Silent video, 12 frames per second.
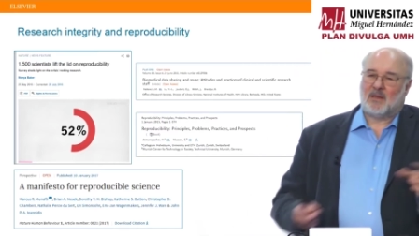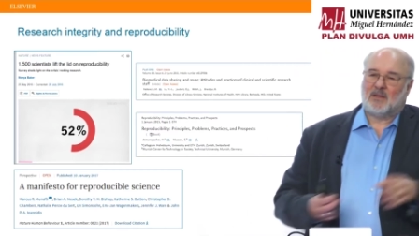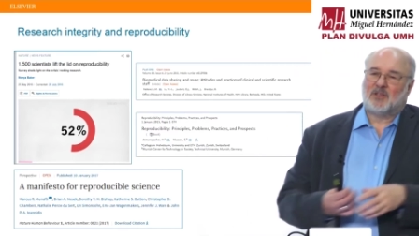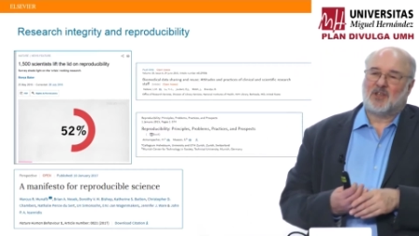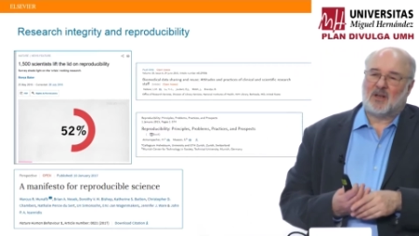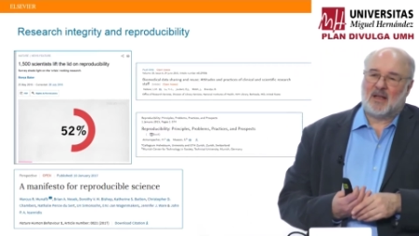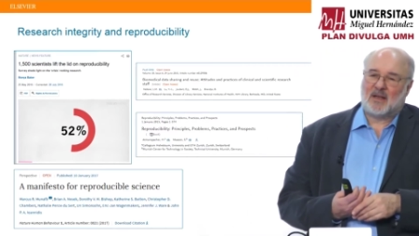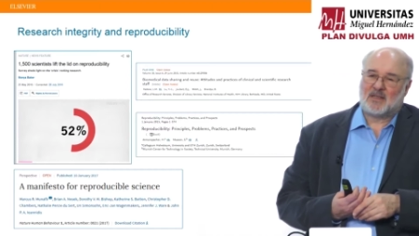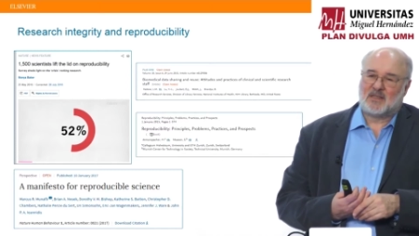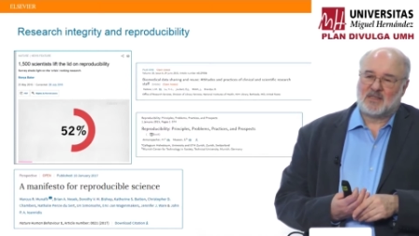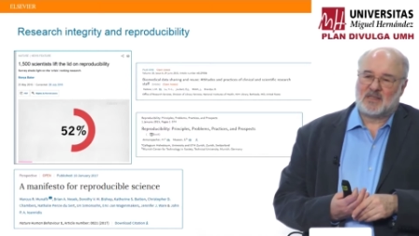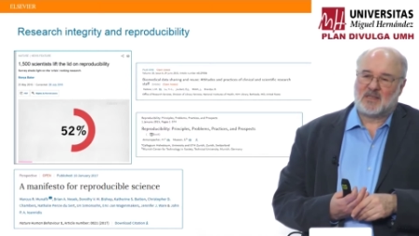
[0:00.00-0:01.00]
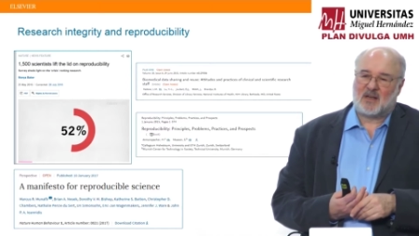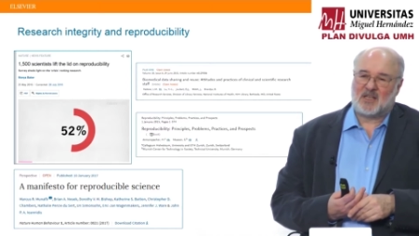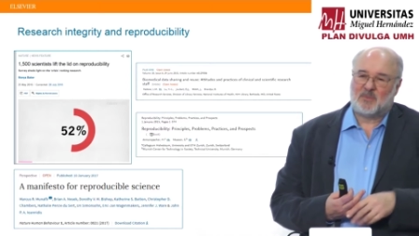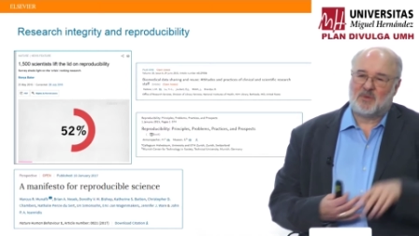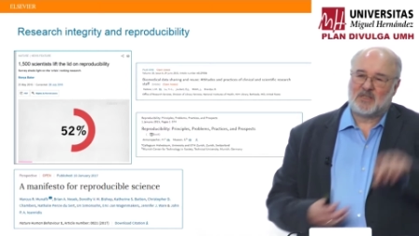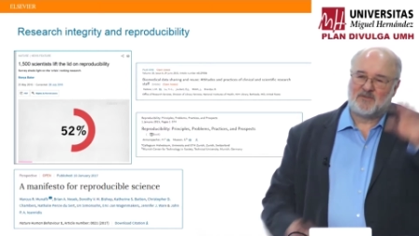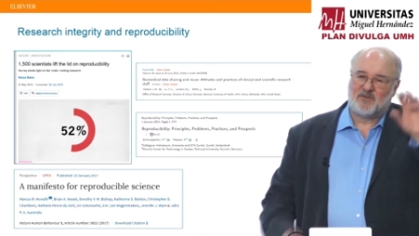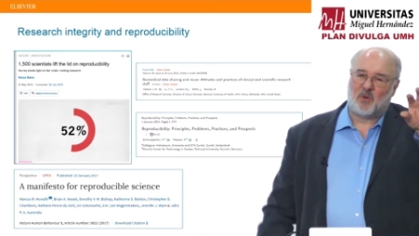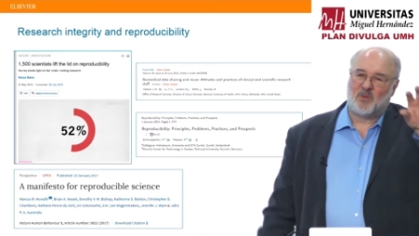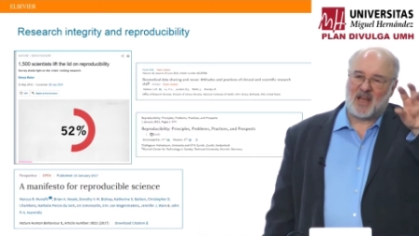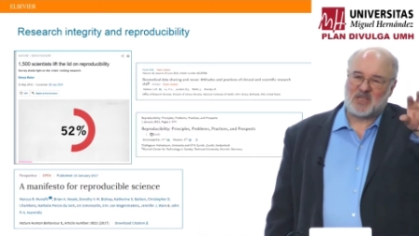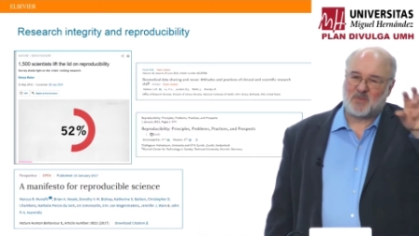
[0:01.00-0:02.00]
journal editors decided to put this
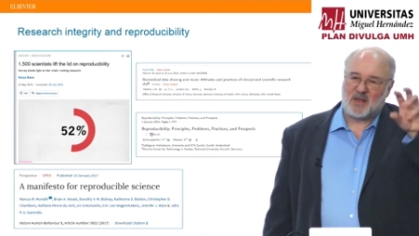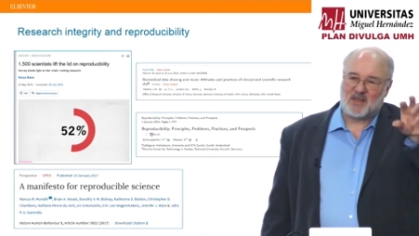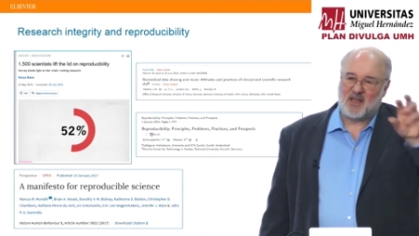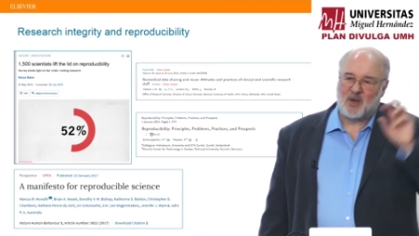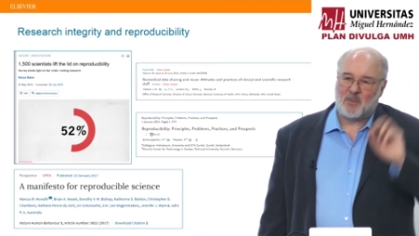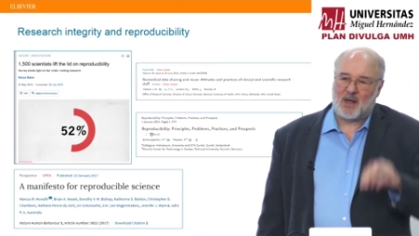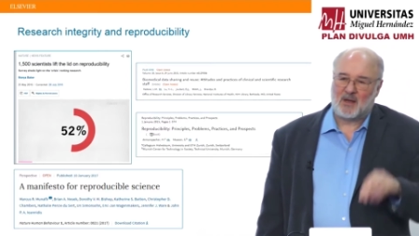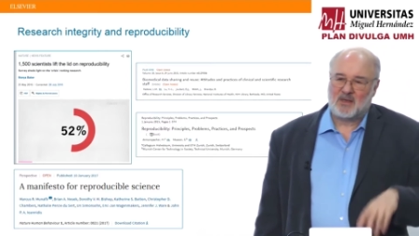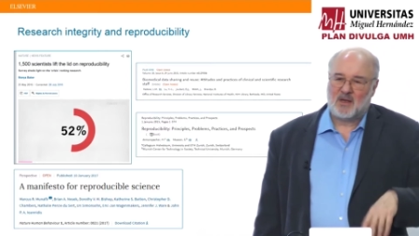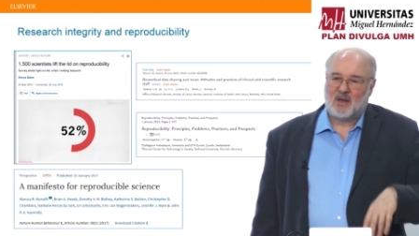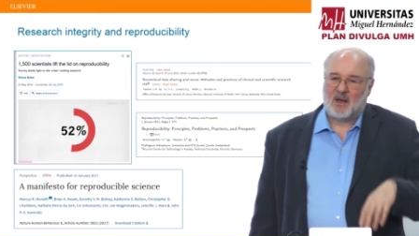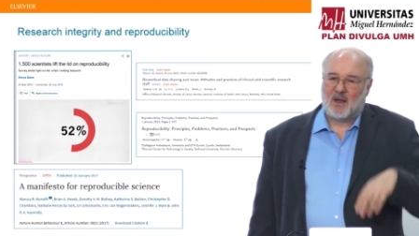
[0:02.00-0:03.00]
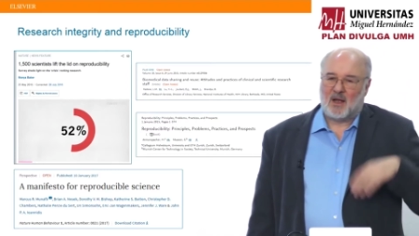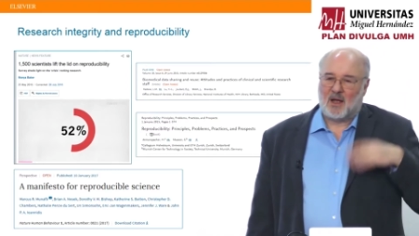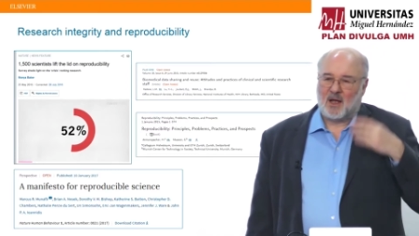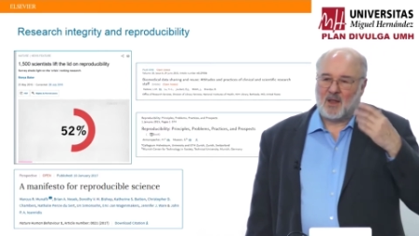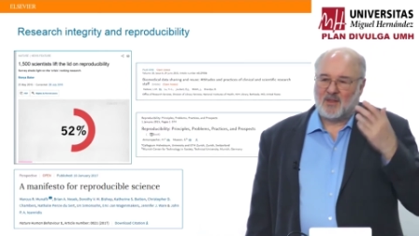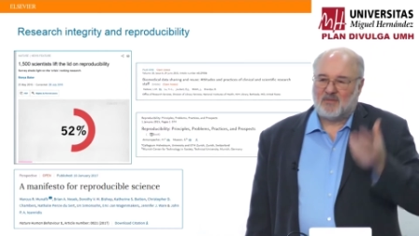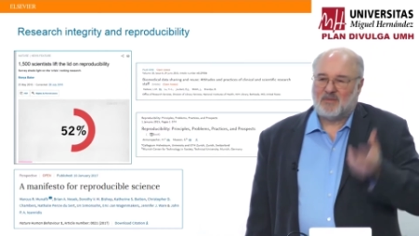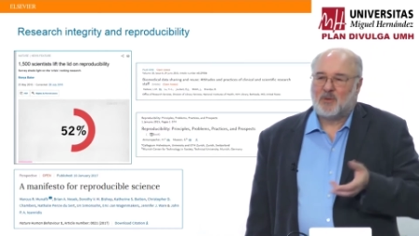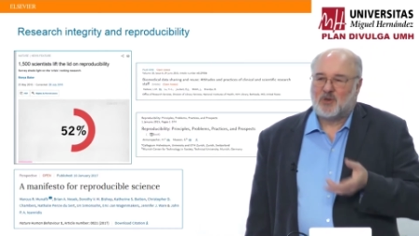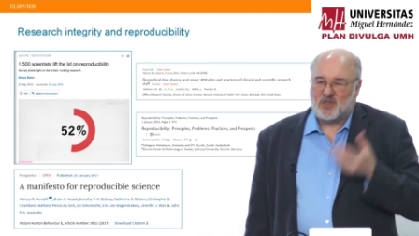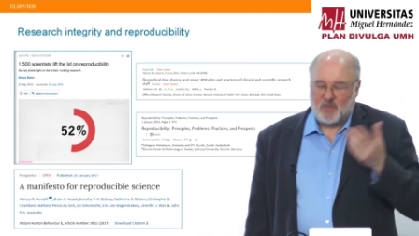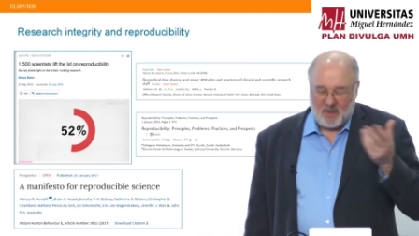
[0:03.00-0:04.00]
fourth aspect in about the
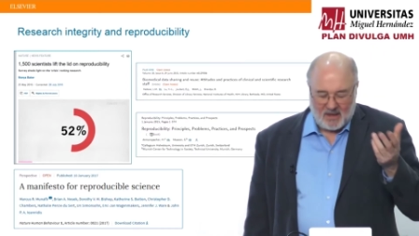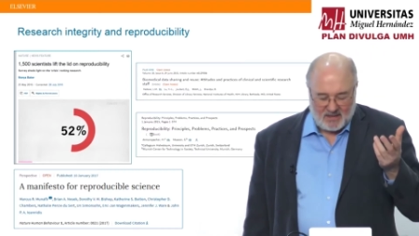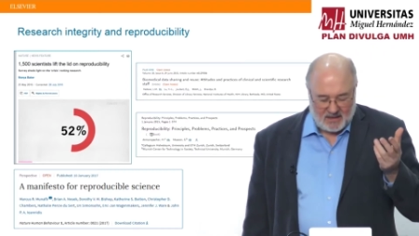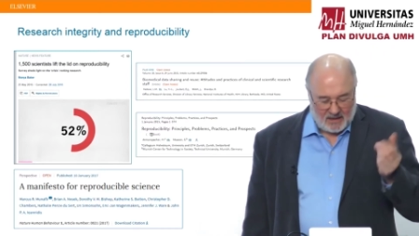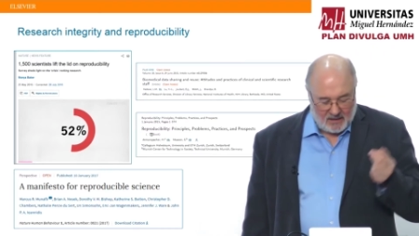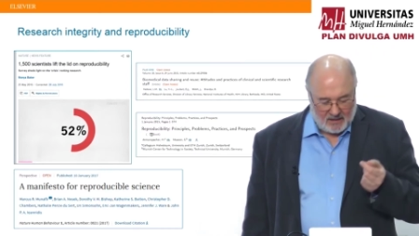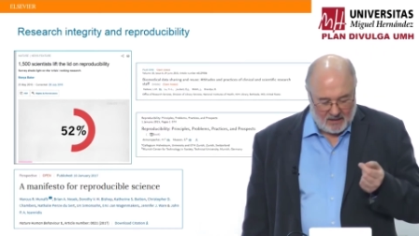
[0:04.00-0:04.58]
reproducibility.